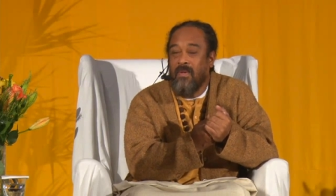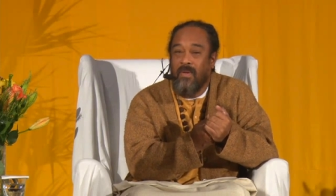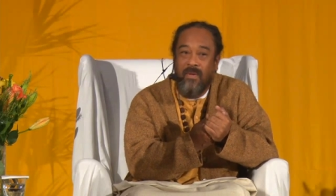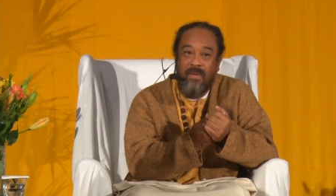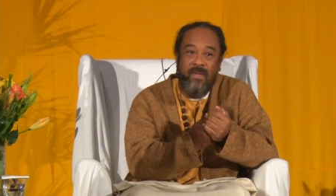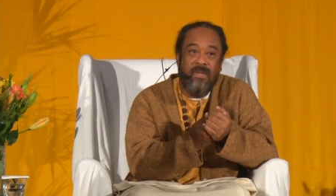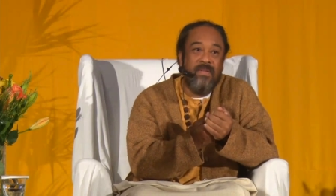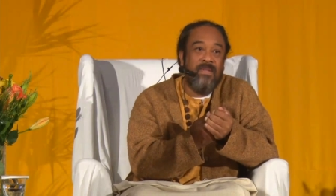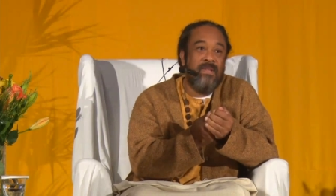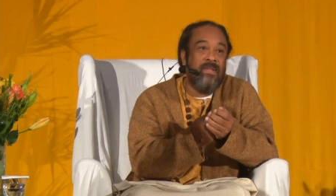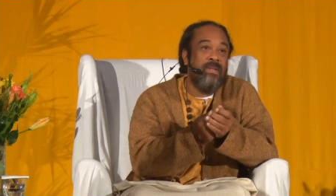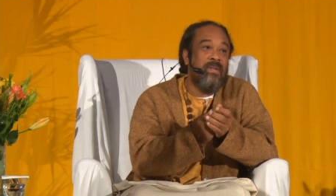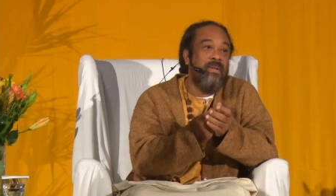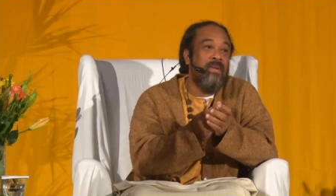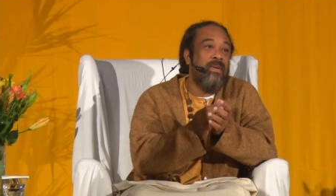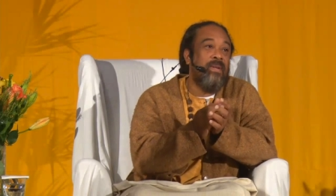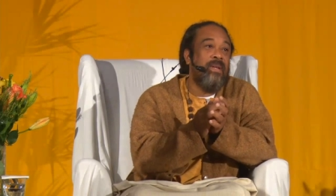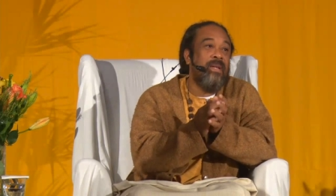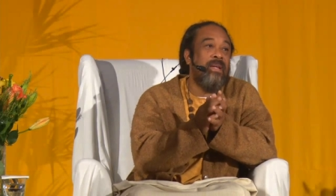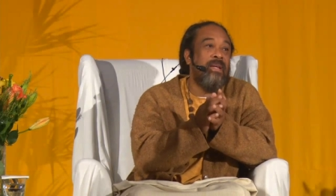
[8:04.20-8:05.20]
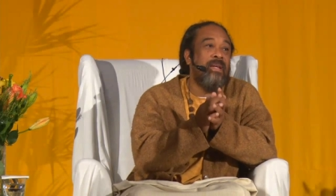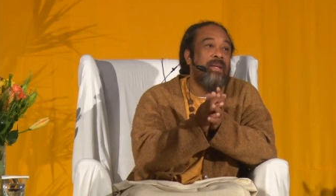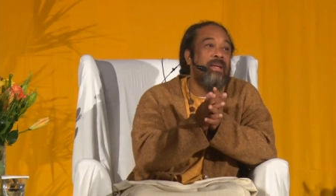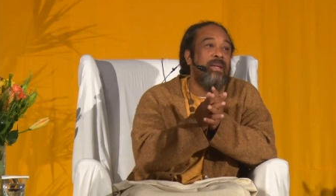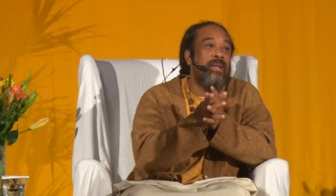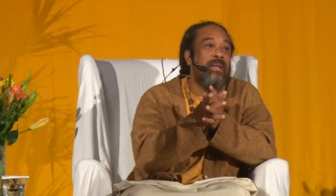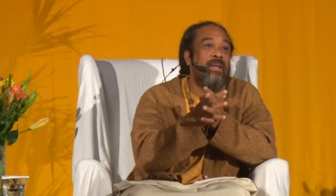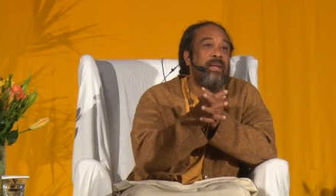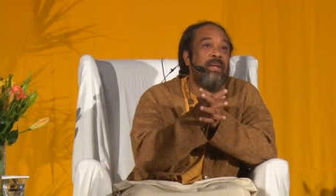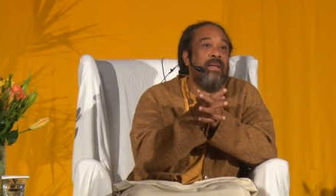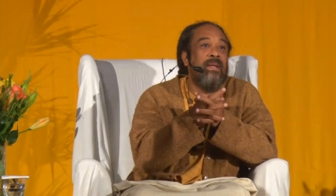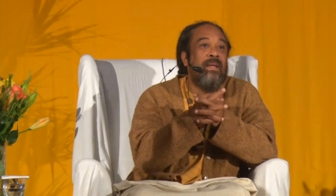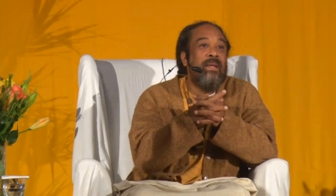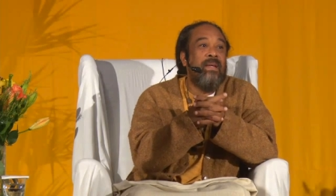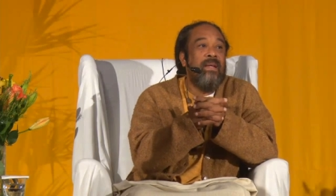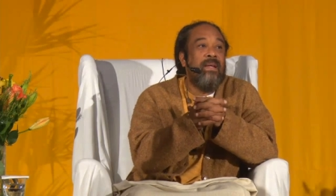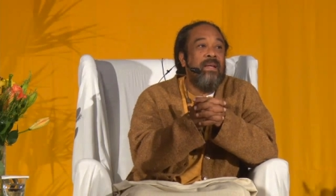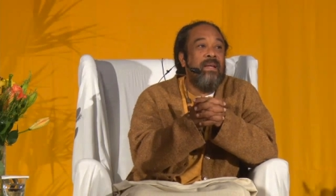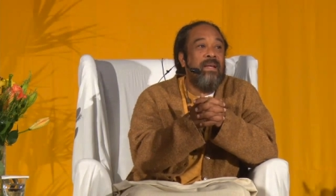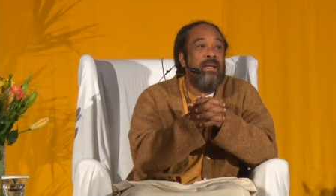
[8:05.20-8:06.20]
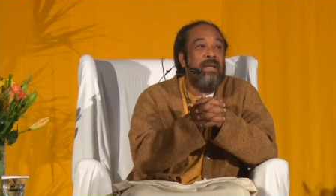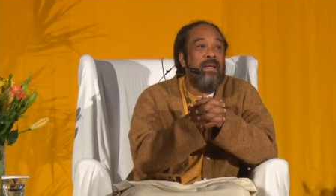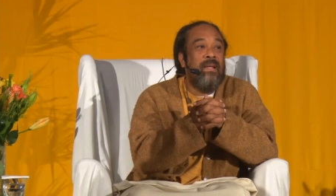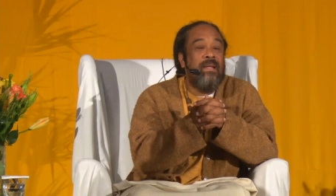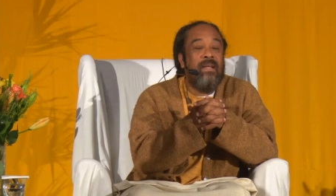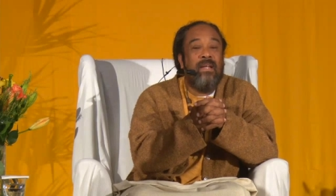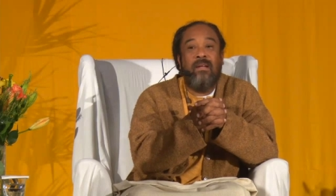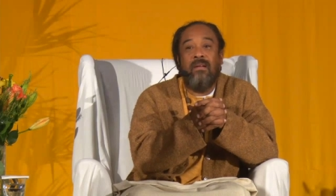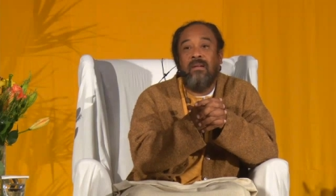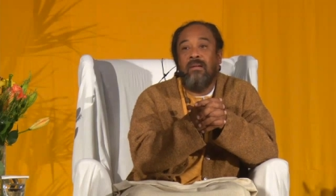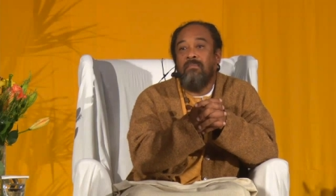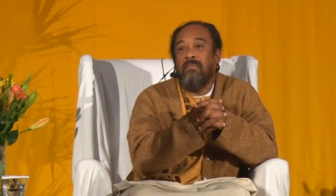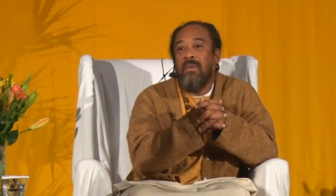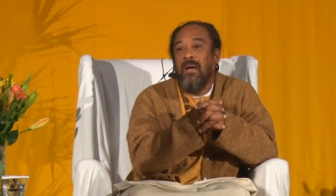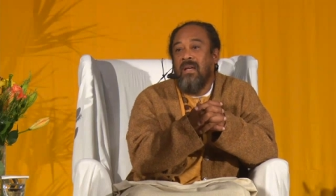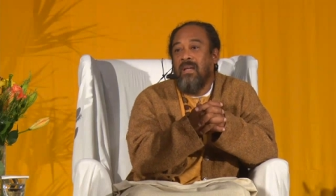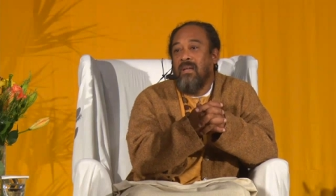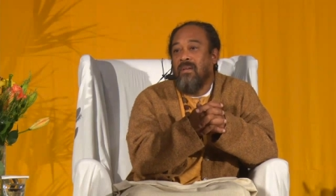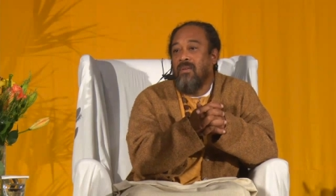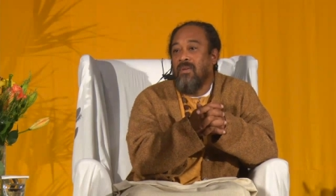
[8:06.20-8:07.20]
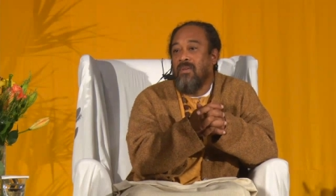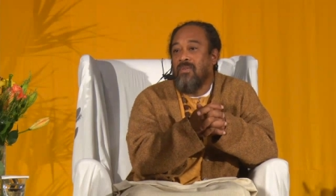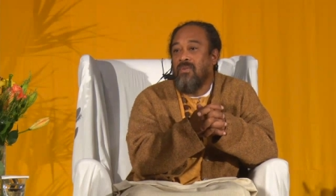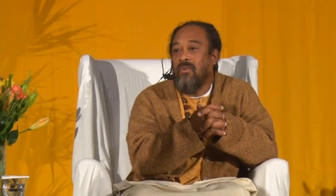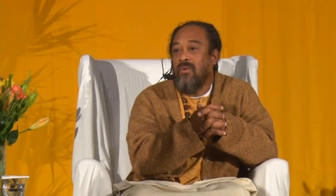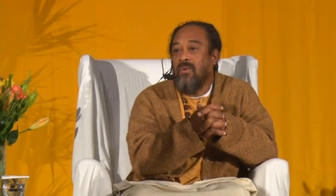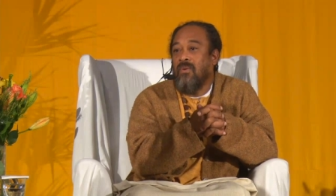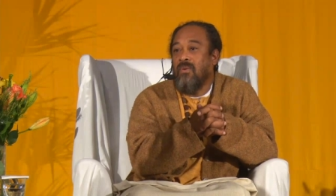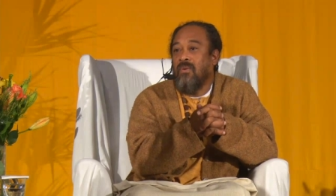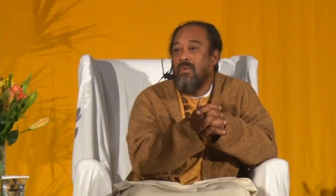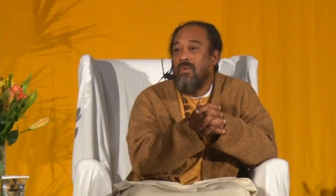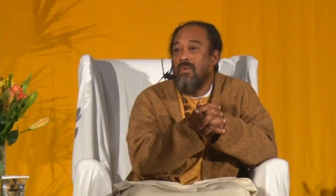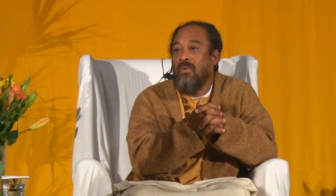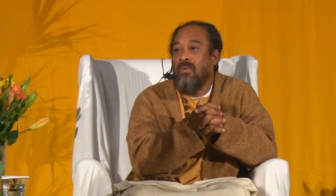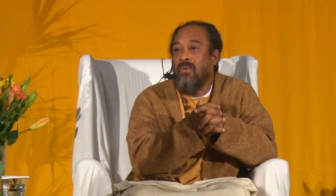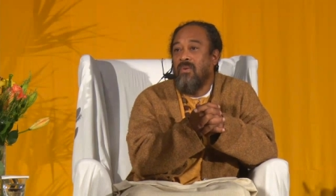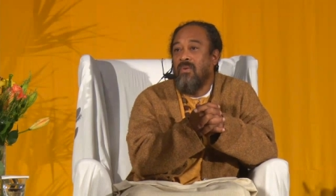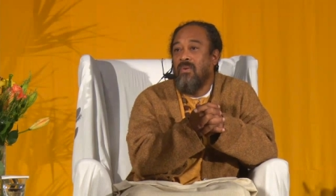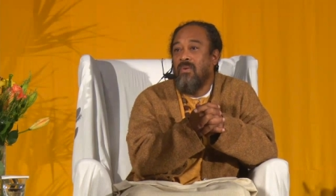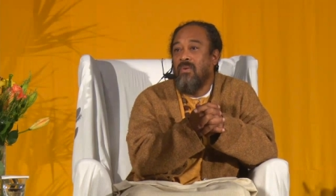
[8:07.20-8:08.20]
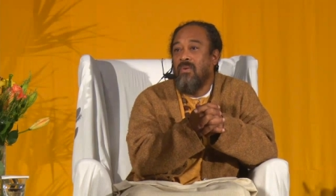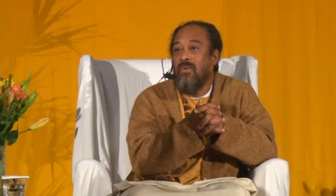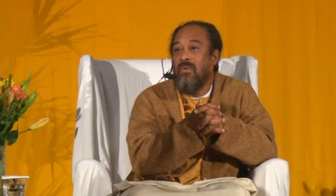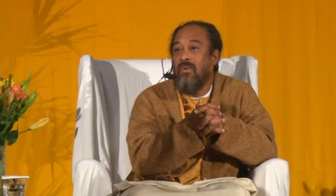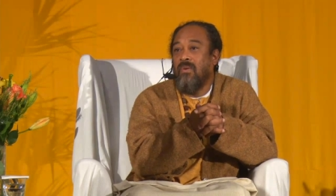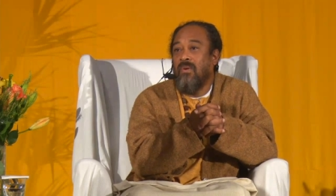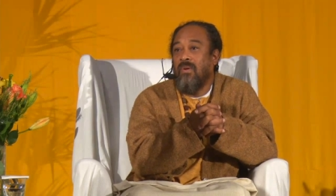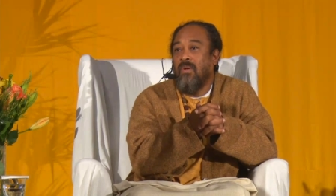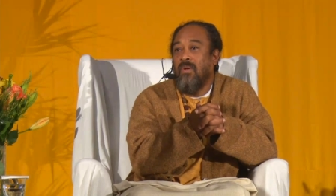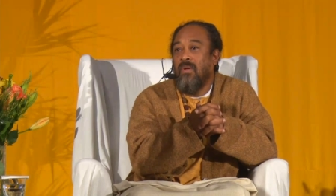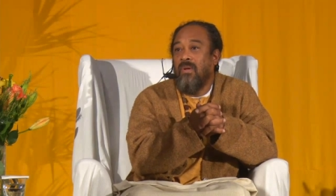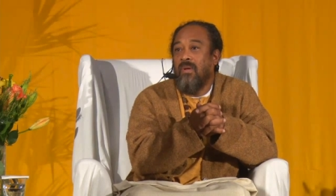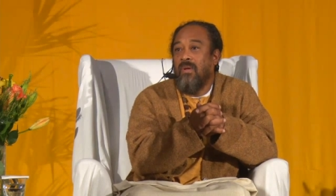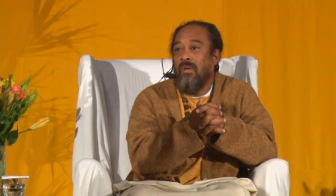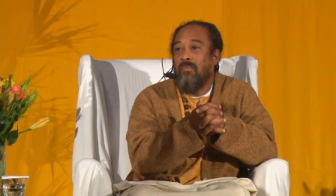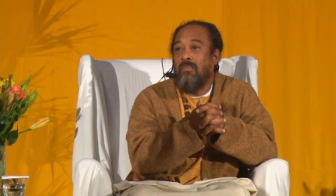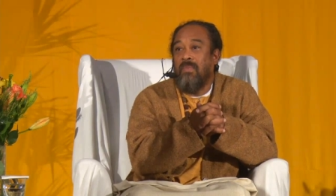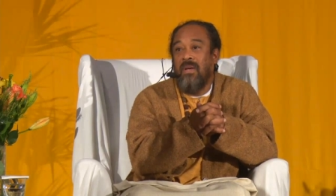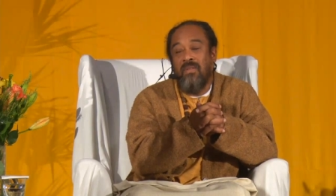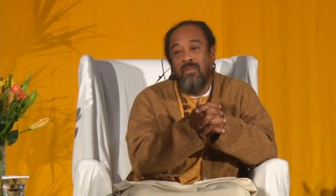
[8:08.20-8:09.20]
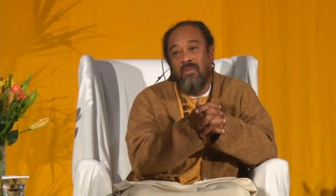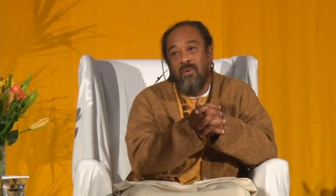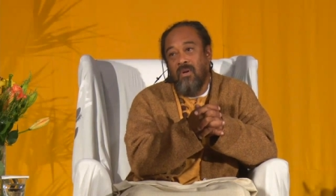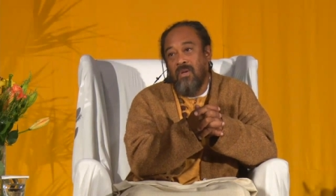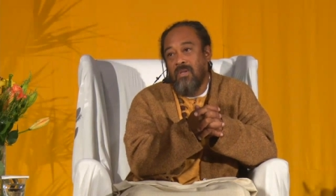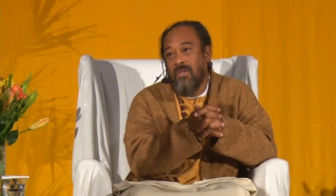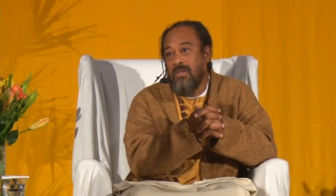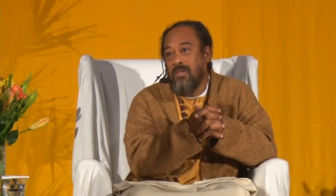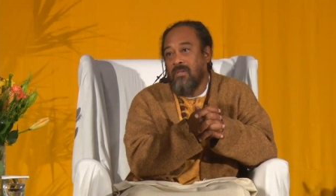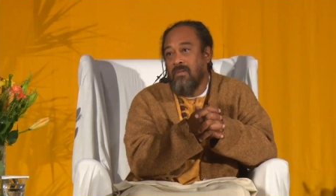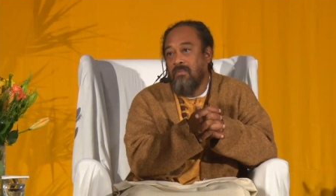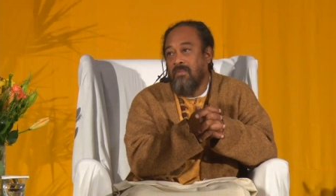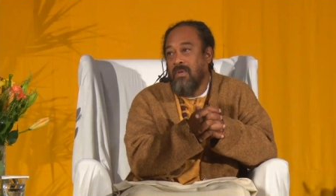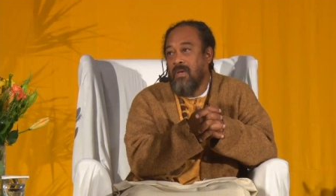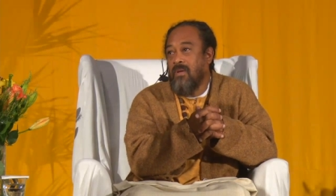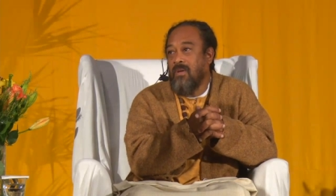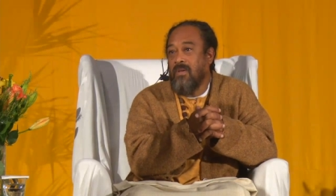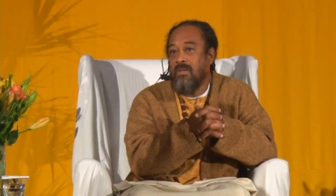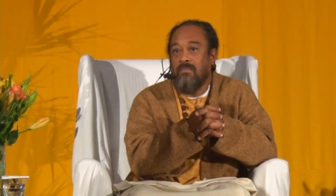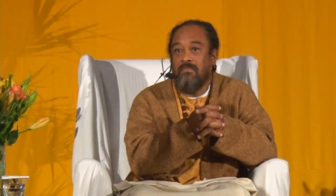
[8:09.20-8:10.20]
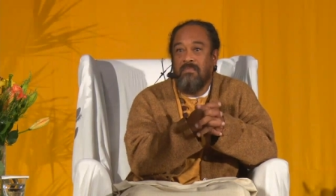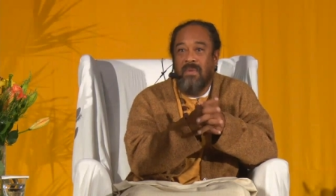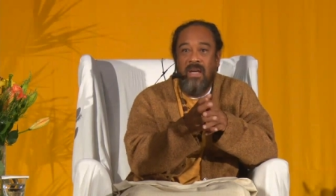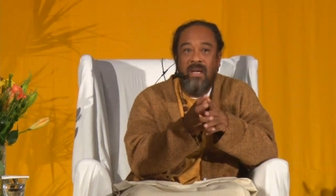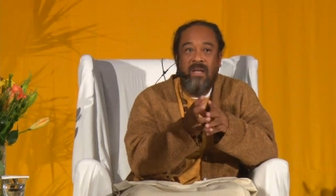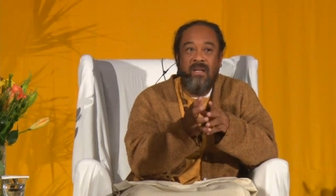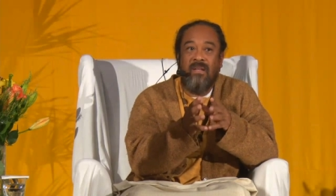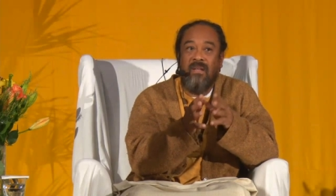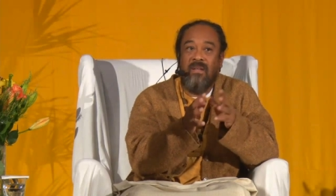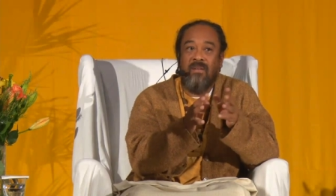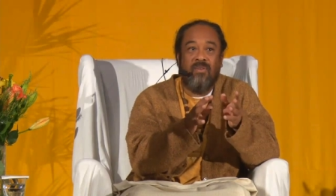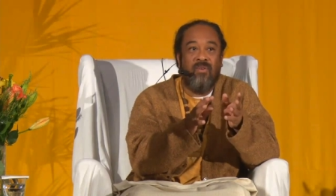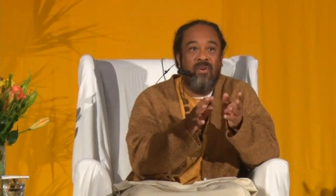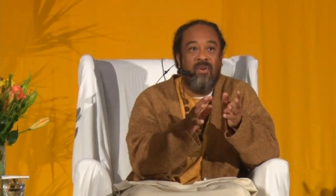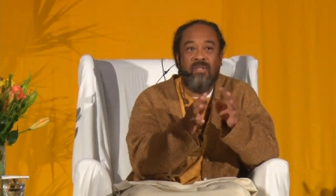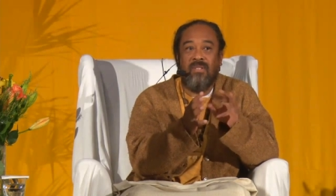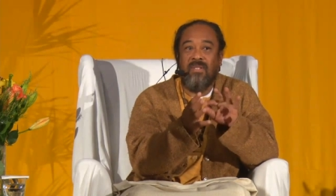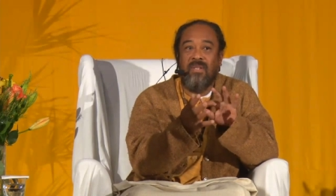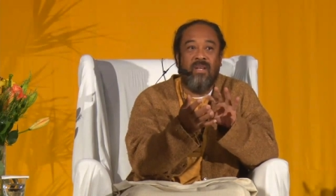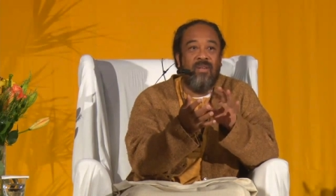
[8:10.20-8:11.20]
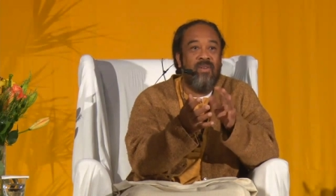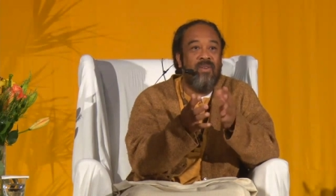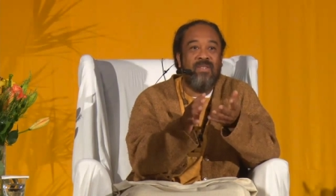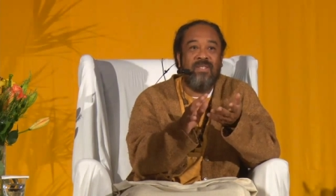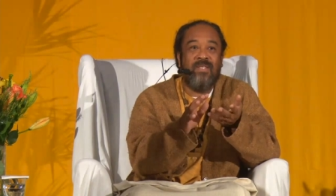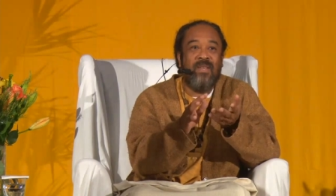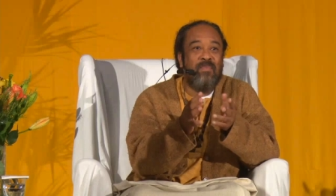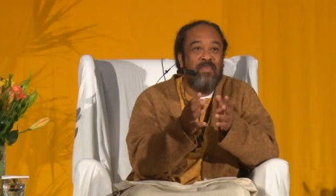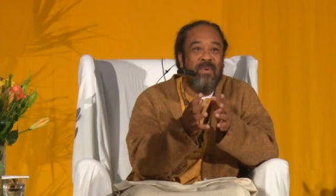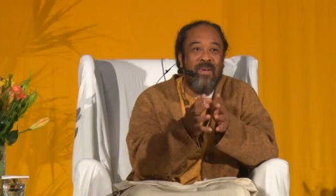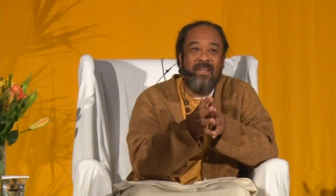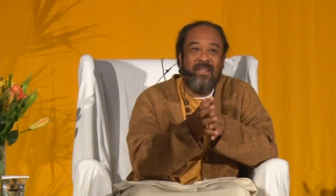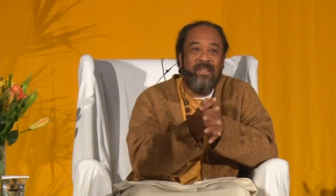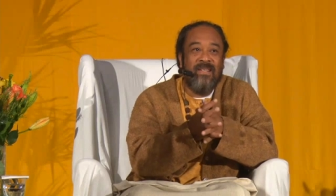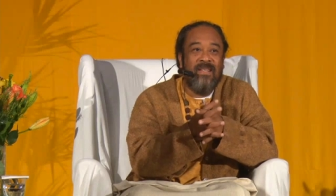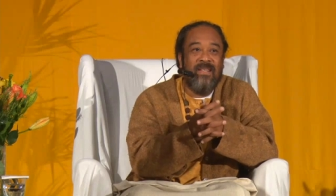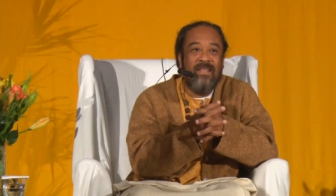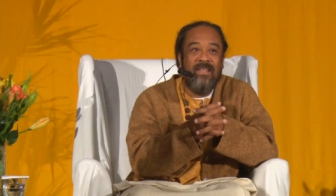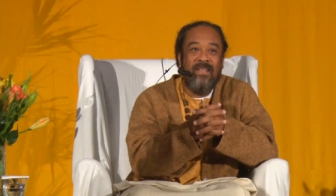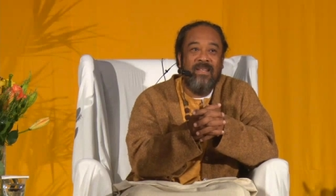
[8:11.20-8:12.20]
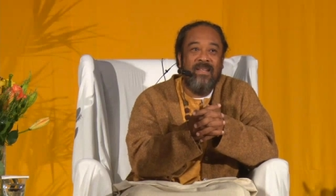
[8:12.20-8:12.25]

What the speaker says: You know this, okay. And then mind also. My thoughts, because mind and thoughts are not separate.